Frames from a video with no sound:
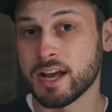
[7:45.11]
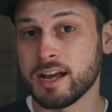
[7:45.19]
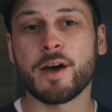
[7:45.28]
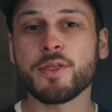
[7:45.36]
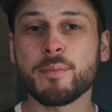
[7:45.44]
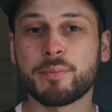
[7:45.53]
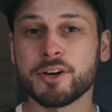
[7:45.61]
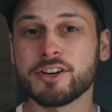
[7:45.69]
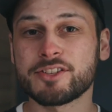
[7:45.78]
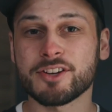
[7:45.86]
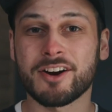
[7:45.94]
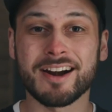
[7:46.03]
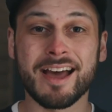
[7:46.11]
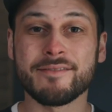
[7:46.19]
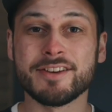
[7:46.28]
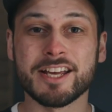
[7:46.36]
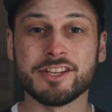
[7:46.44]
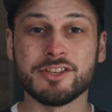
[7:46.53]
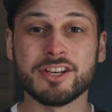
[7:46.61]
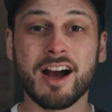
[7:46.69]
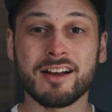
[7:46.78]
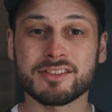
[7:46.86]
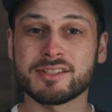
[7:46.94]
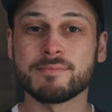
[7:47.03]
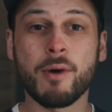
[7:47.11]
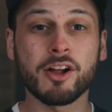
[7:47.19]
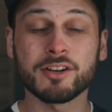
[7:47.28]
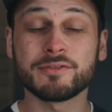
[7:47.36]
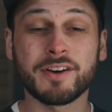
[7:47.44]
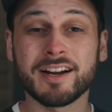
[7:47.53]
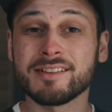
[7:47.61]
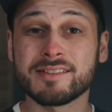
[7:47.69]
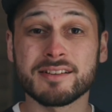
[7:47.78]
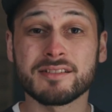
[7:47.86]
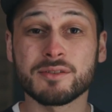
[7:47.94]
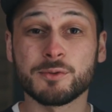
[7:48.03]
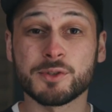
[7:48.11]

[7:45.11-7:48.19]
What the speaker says: Now the perks are evident. You got smaller file sizes,